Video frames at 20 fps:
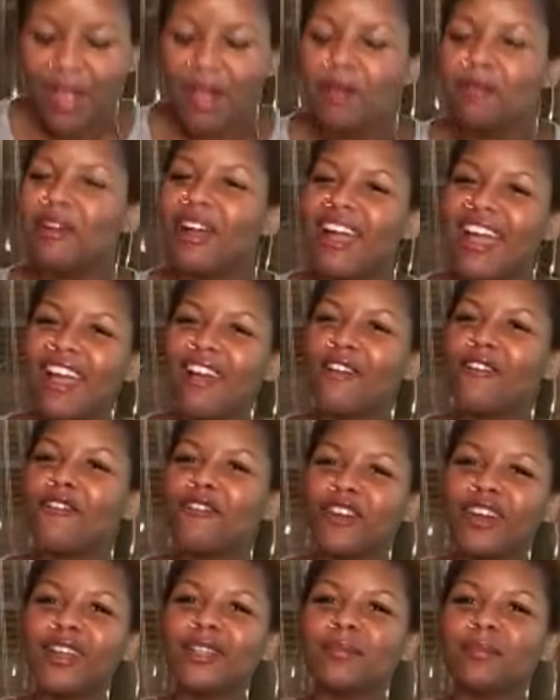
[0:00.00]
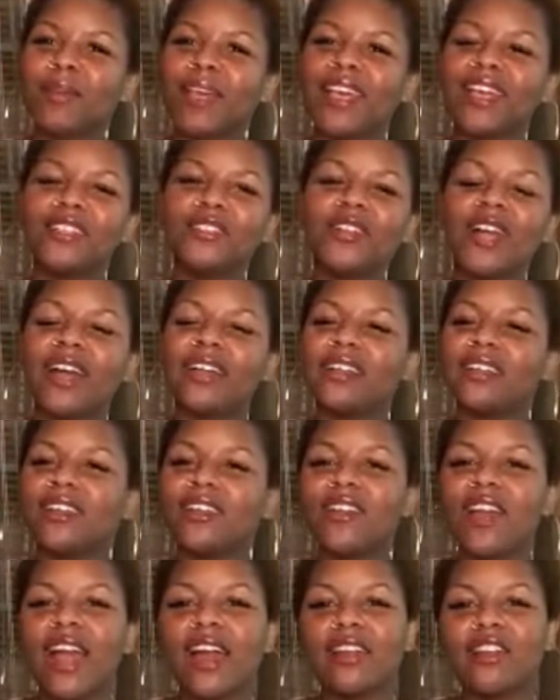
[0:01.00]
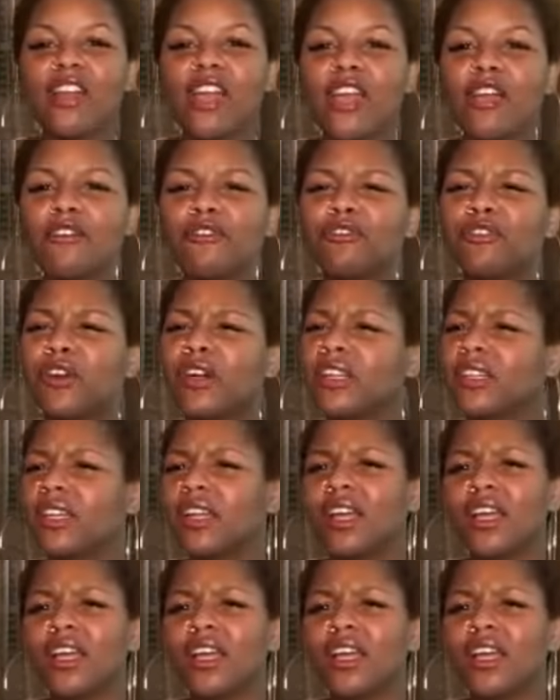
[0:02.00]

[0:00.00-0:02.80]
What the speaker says: But have fun, man. You got to learn how to have fun.